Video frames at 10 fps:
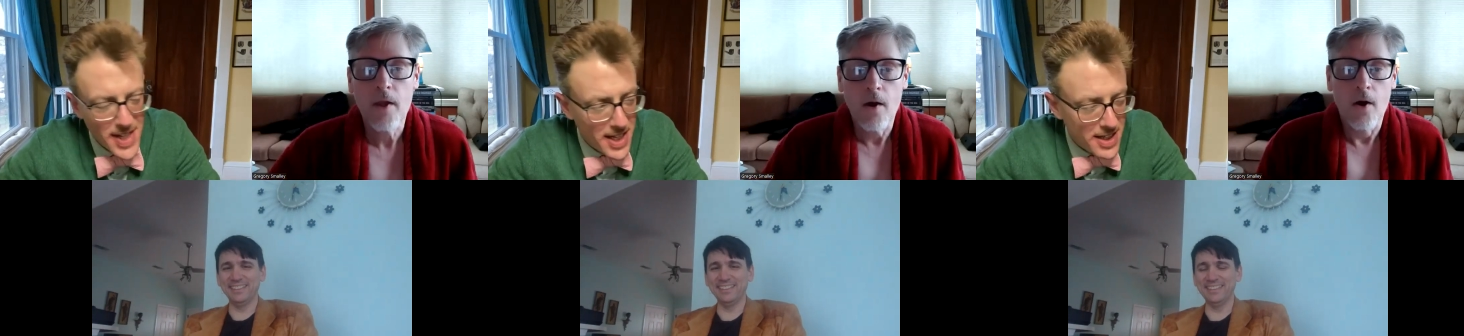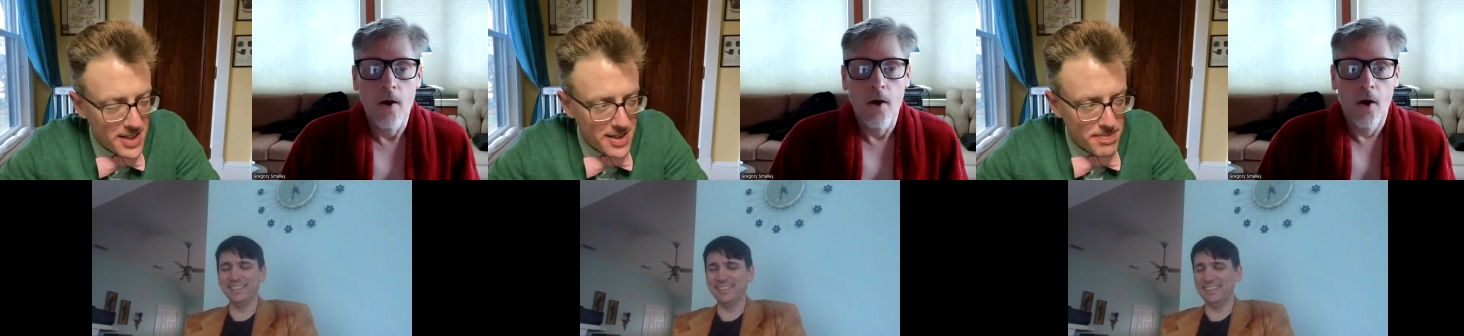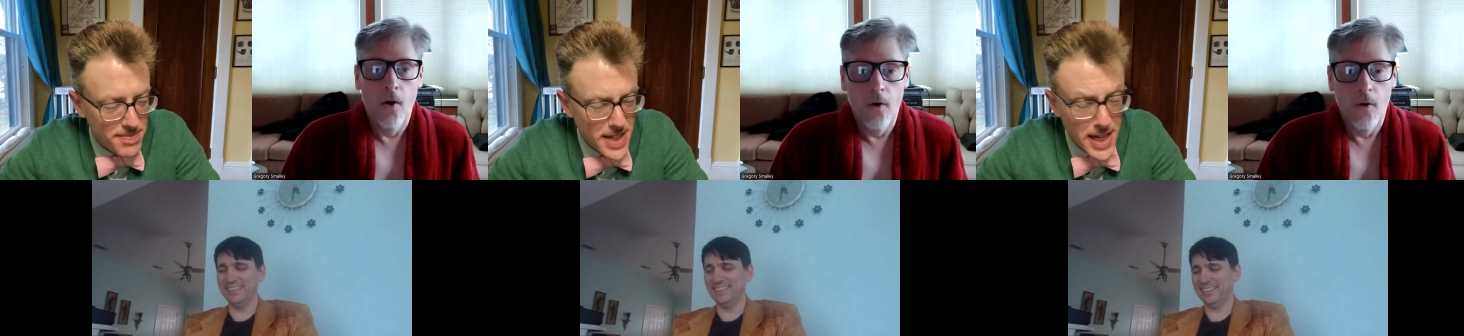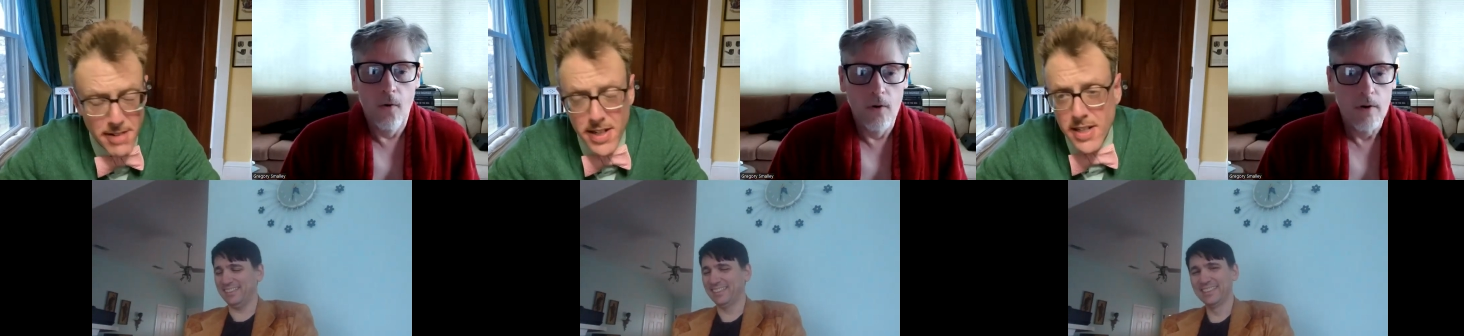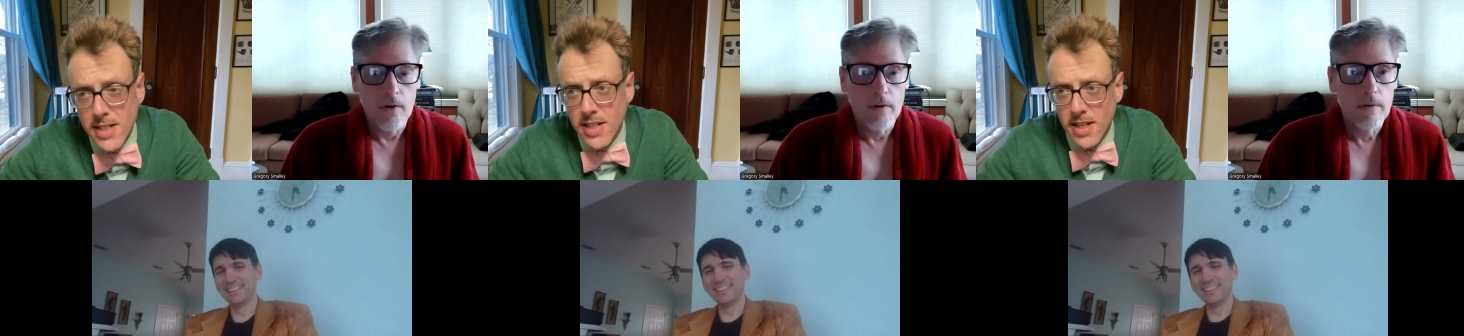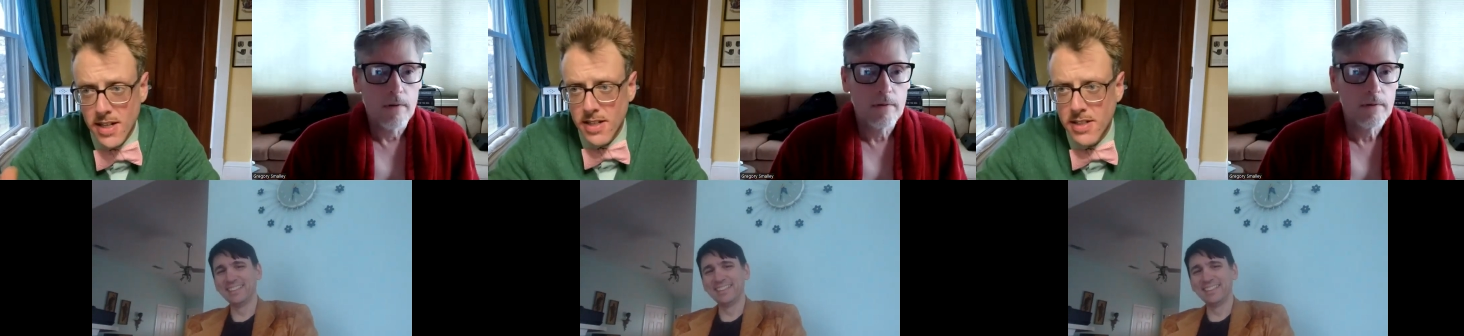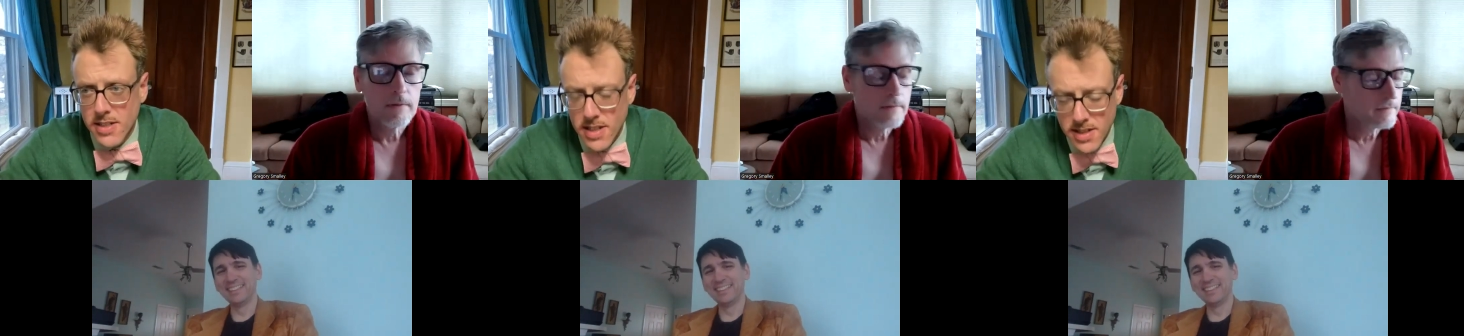Speaker 1: Um, yeah, I read uh, you
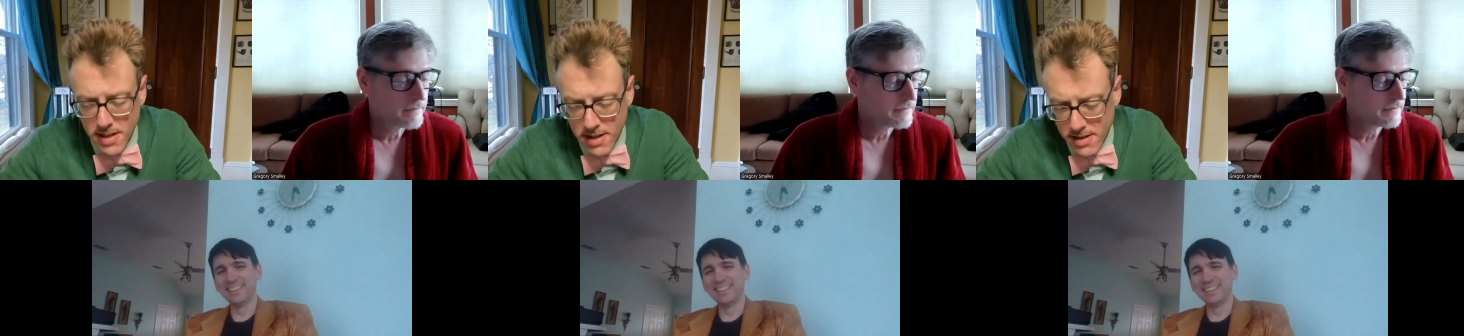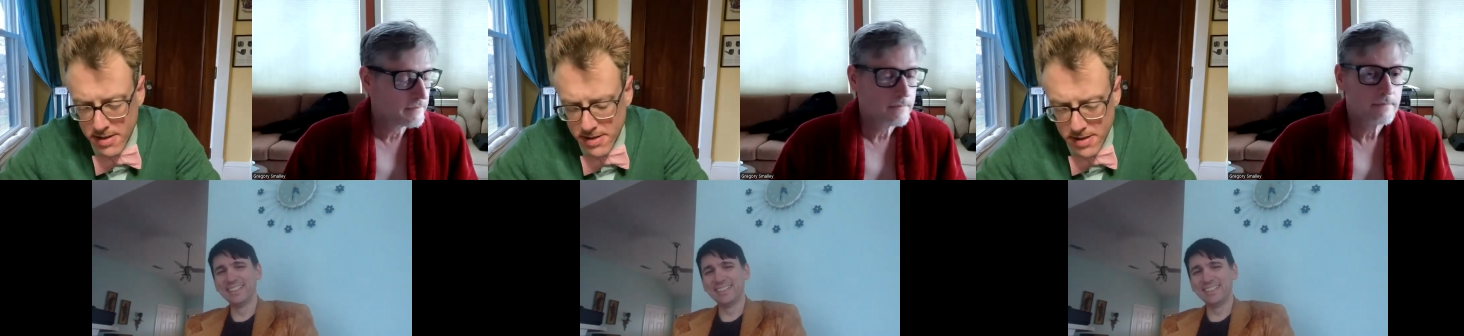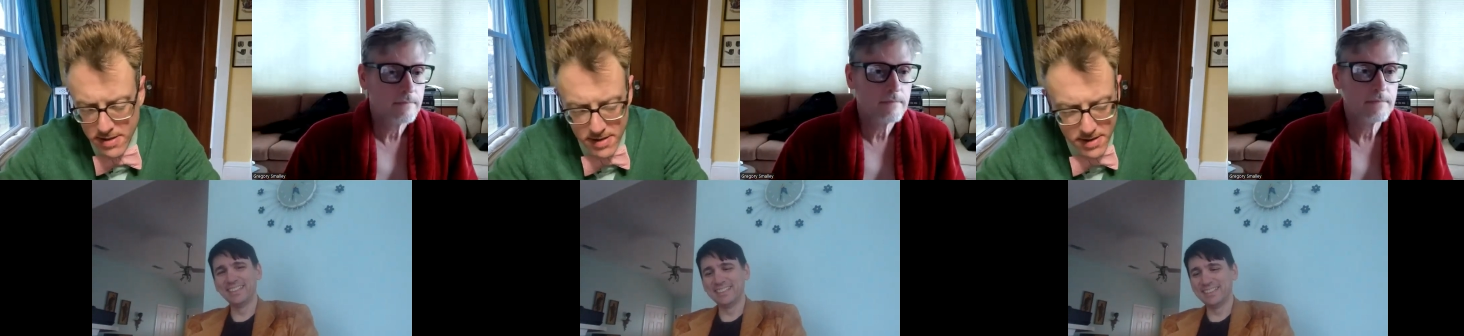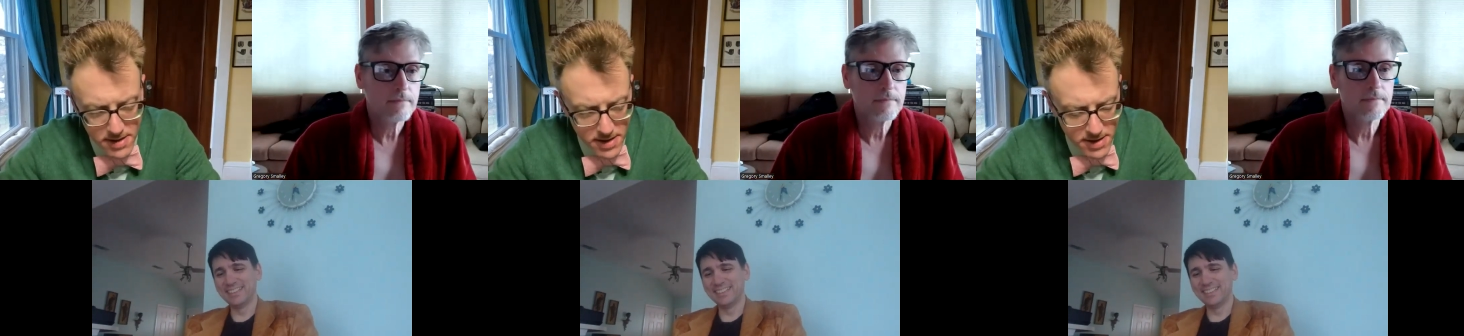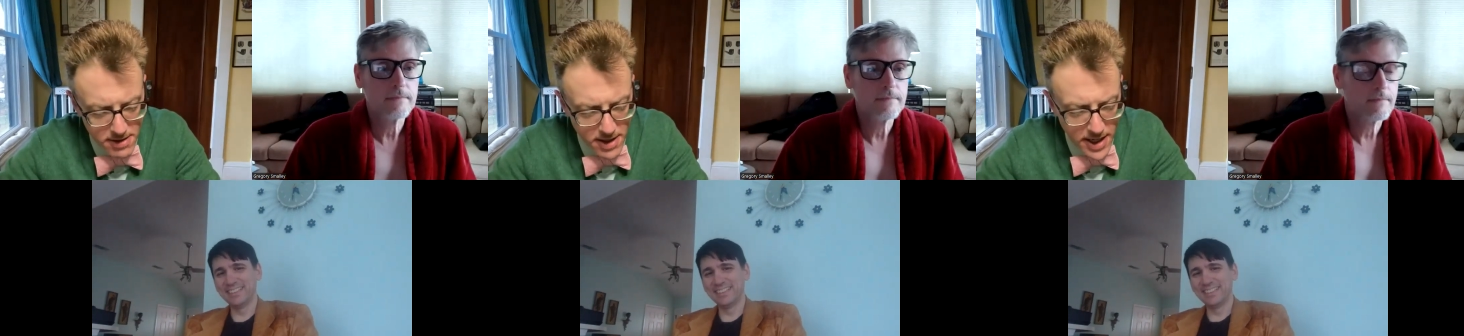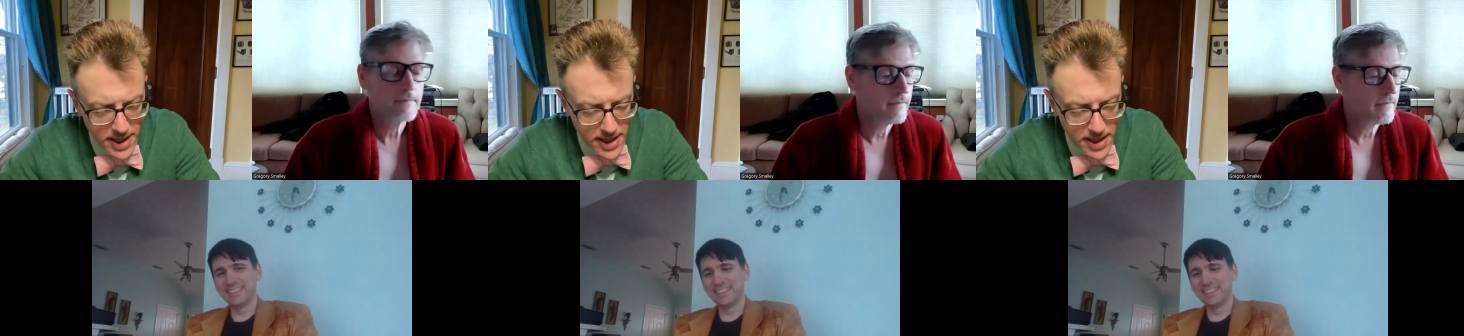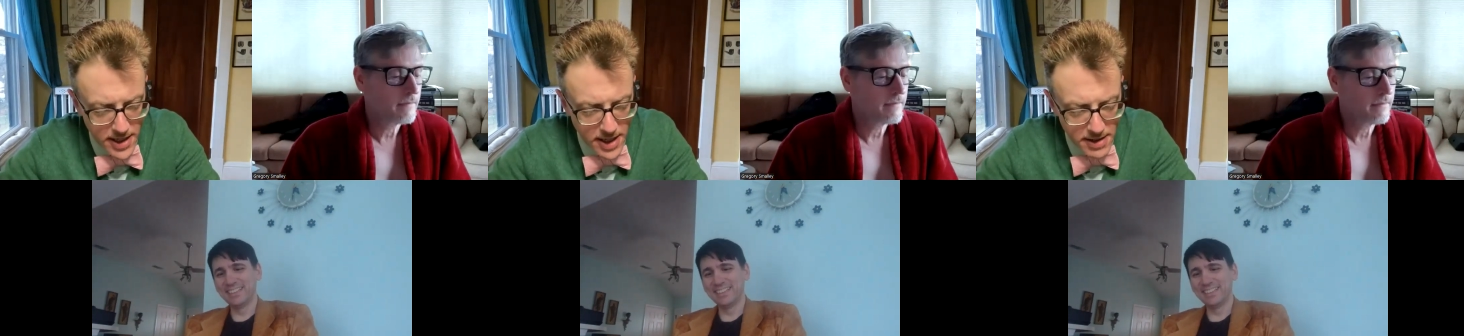sent an article, Greg, and
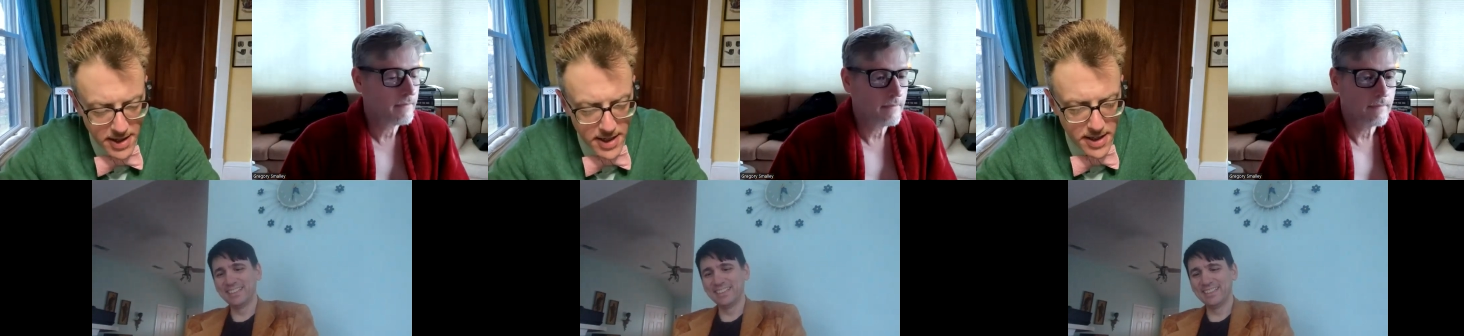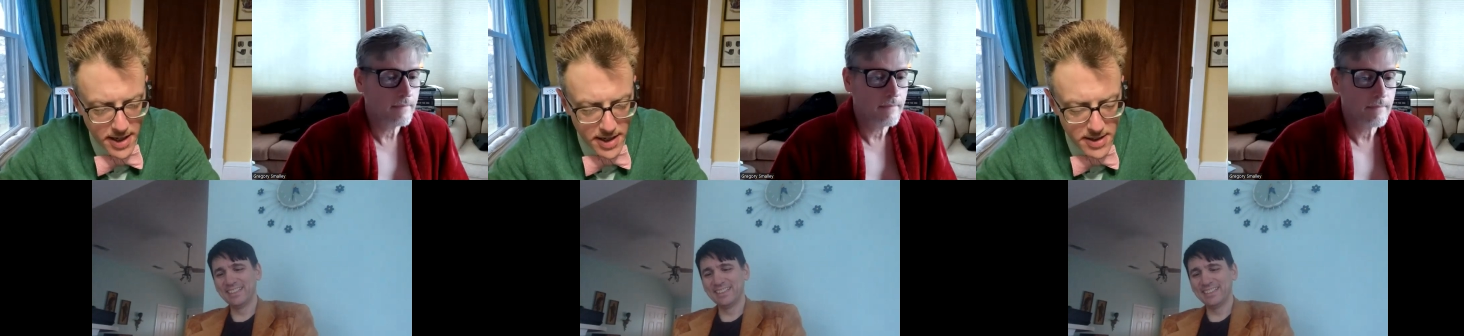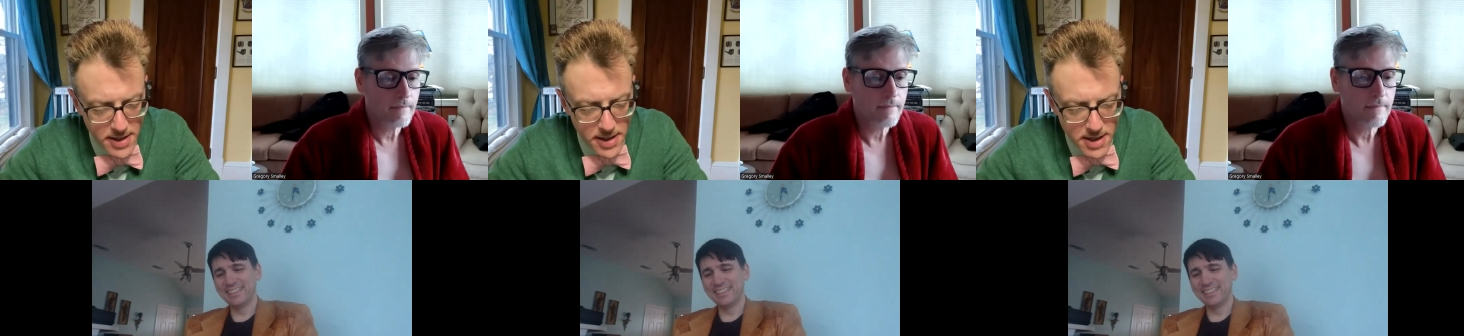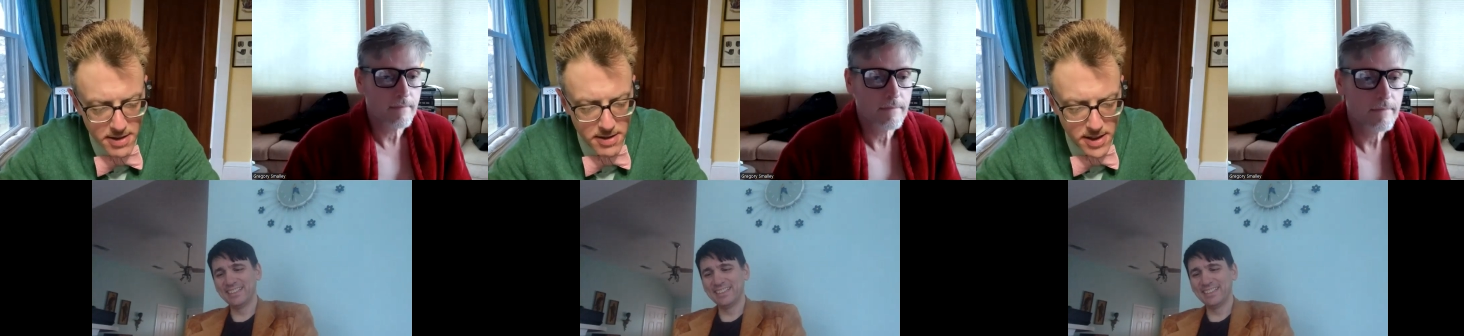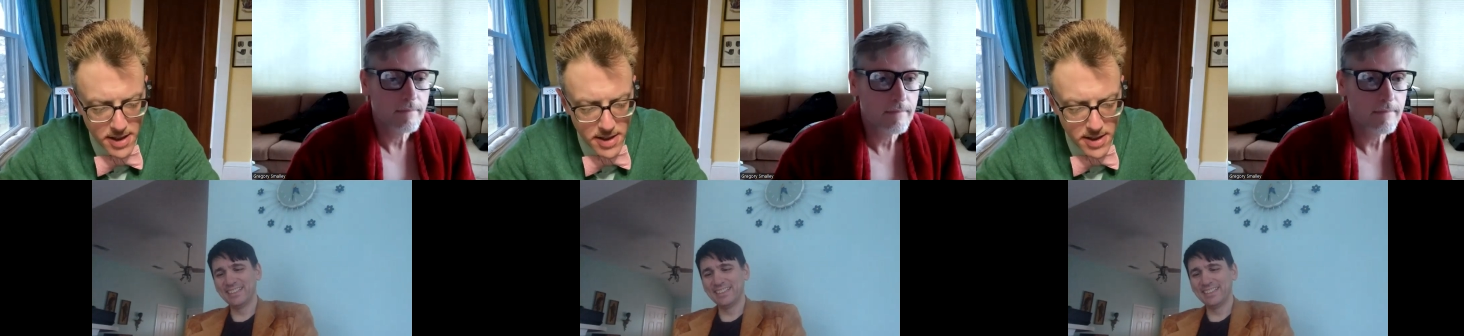I, I read that and it's like, oh, okay.